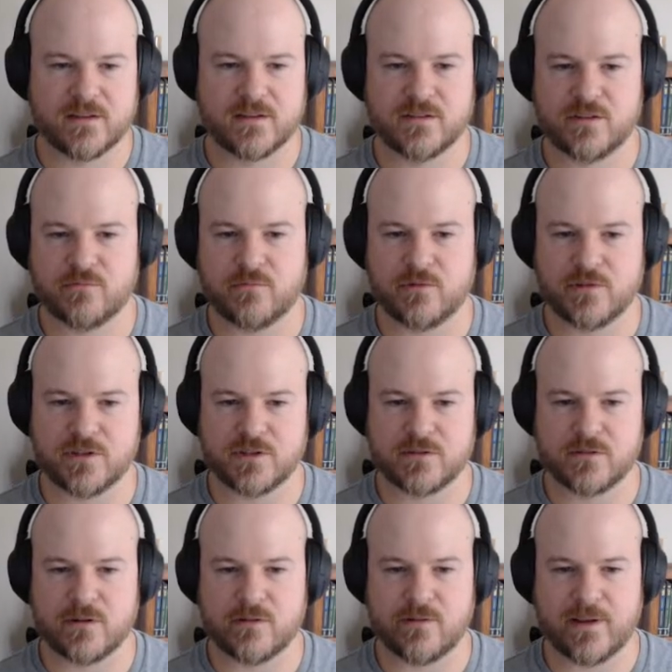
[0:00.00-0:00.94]
So we'll just
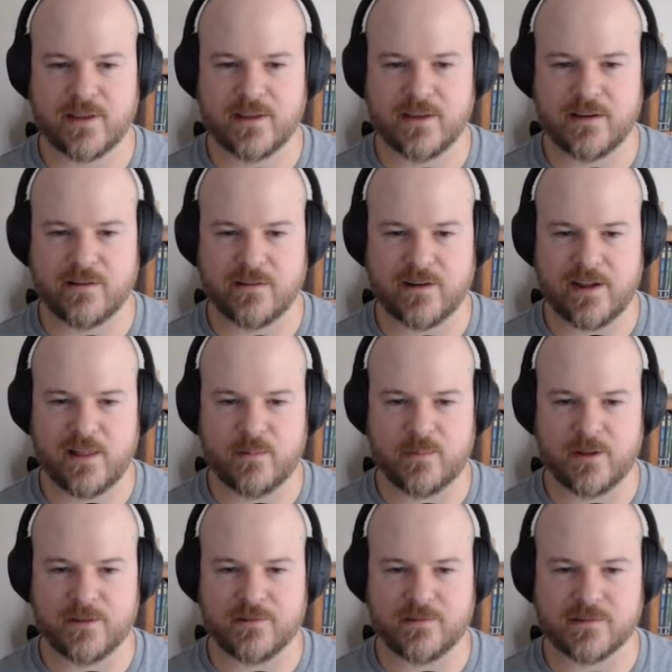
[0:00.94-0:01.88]
throw in here
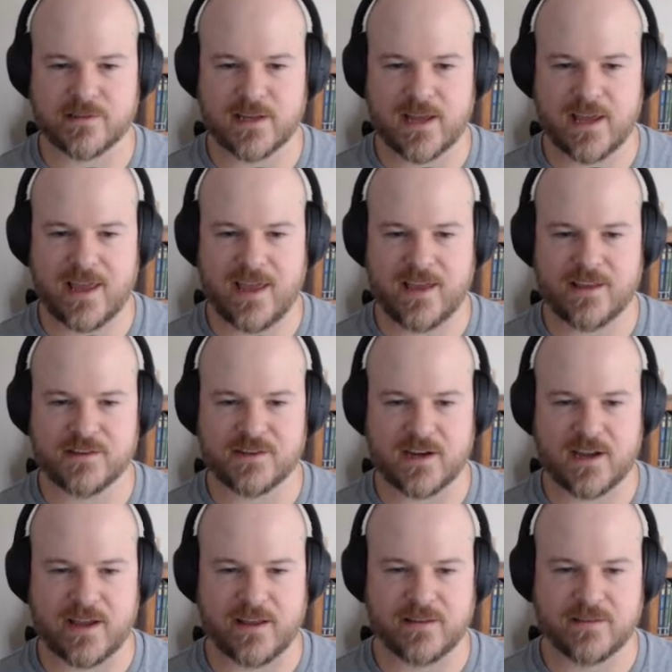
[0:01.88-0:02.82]
elementals and
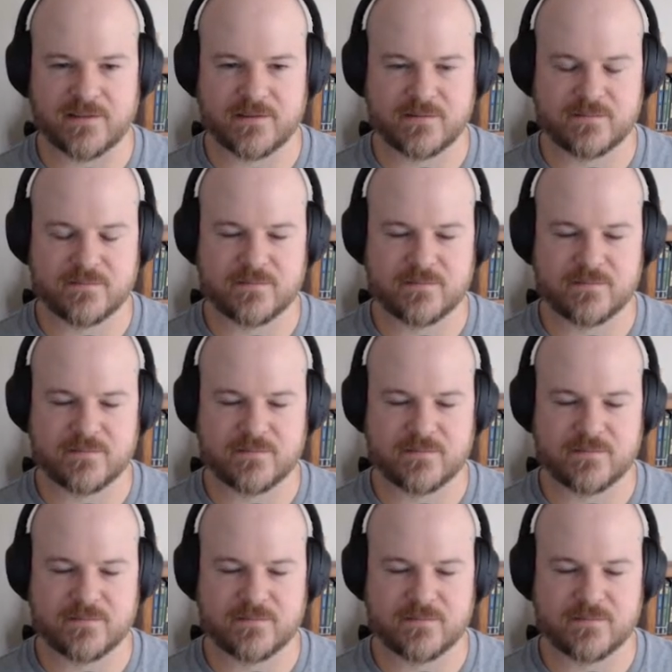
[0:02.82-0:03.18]
giants.